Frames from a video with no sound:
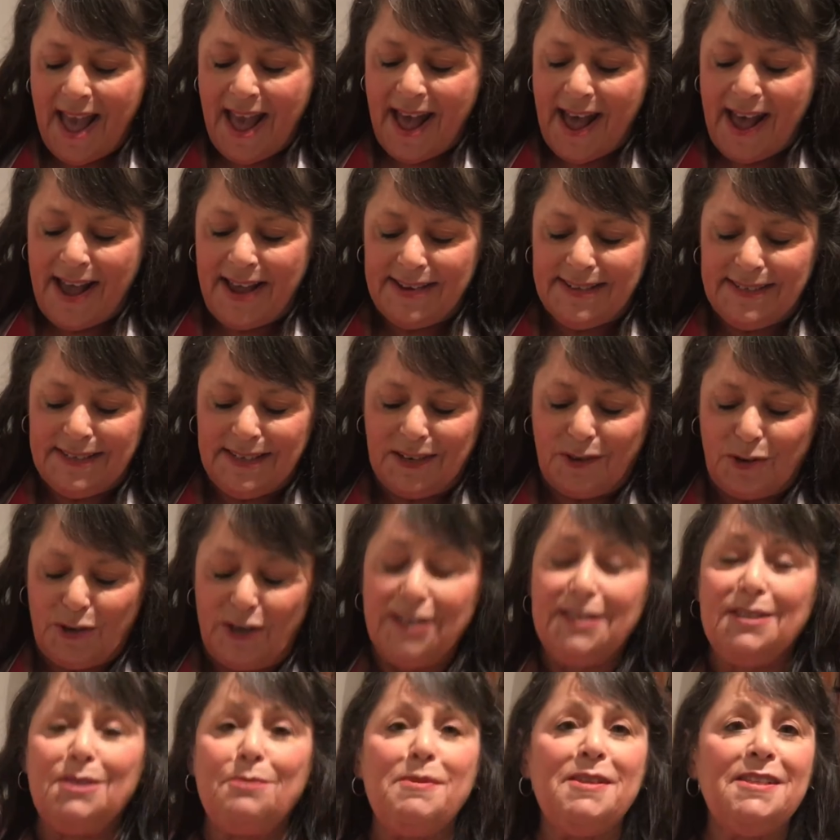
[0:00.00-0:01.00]
And
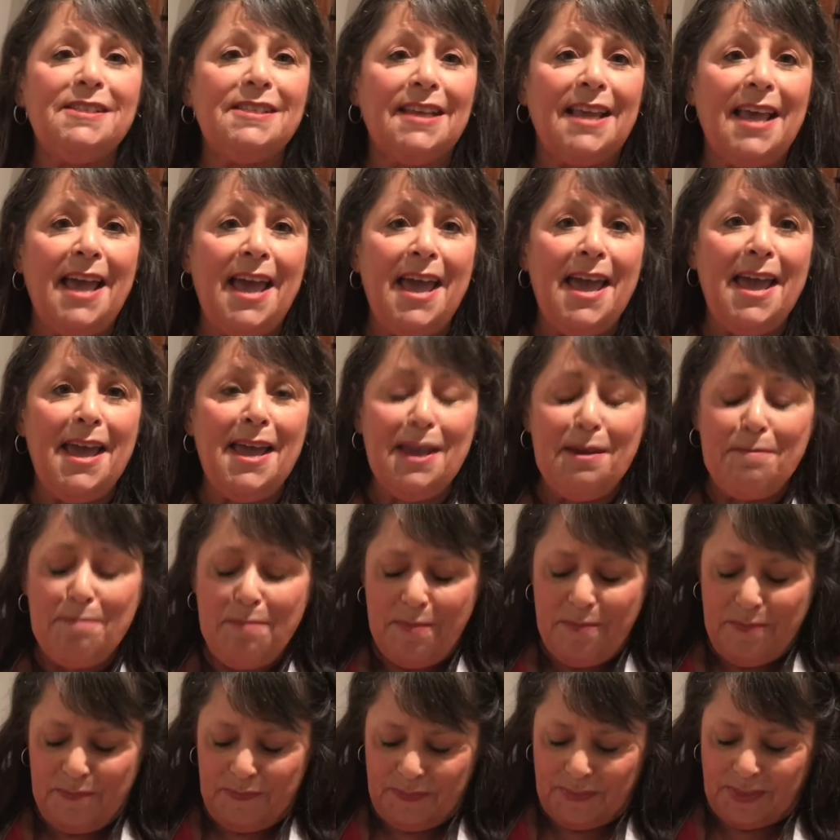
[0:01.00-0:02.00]
Christmas
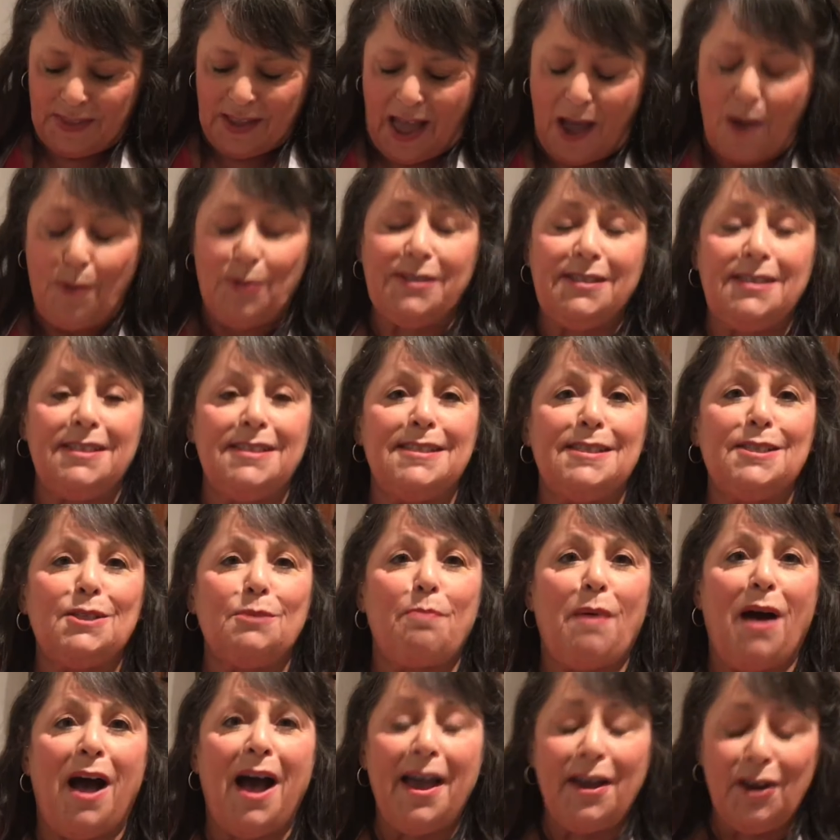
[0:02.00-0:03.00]
came, I was
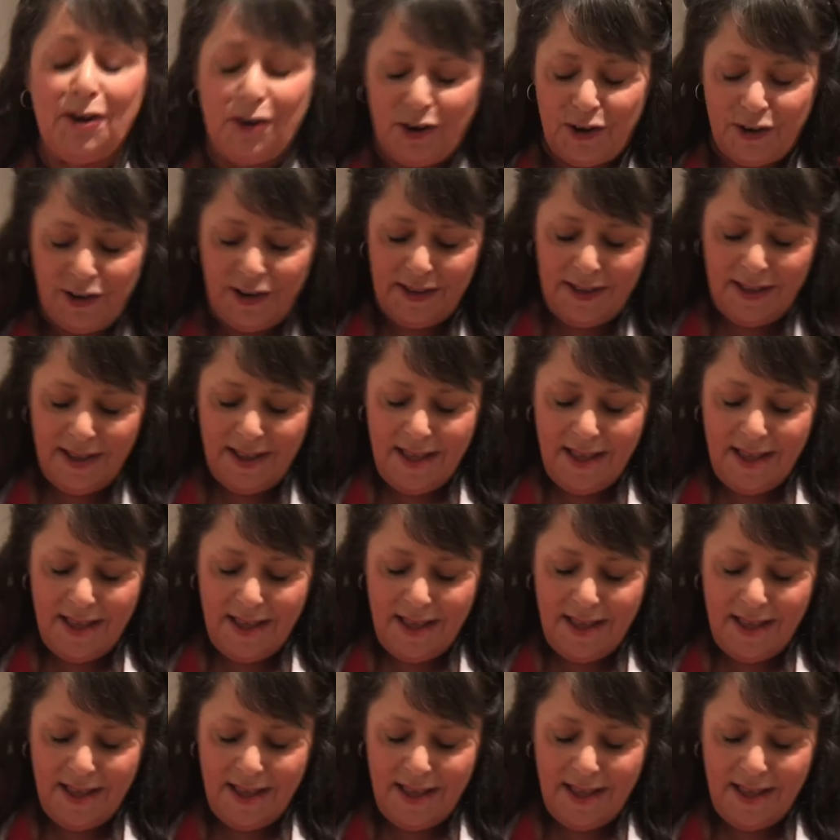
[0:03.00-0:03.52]
inspired,